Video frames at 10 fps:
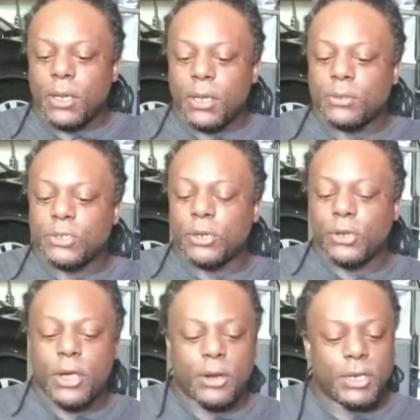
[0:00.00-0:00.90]
and show
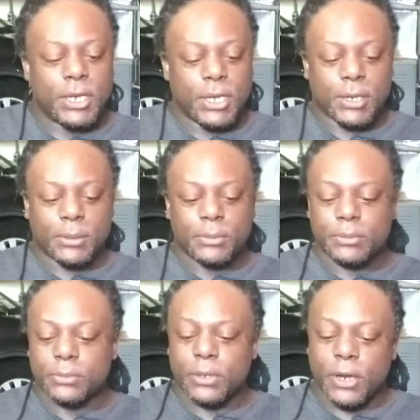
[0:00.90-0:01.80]
y'all the dent.
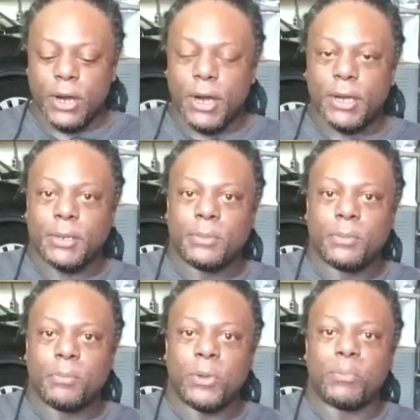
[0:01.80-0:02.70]
Alright,
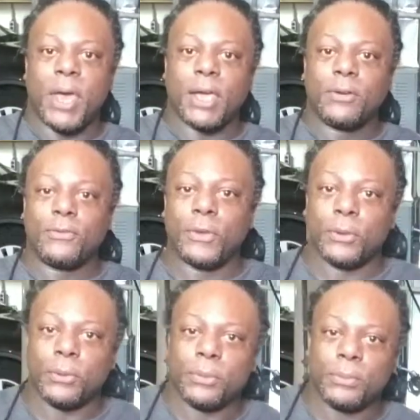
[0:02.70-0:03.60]
be back in a few.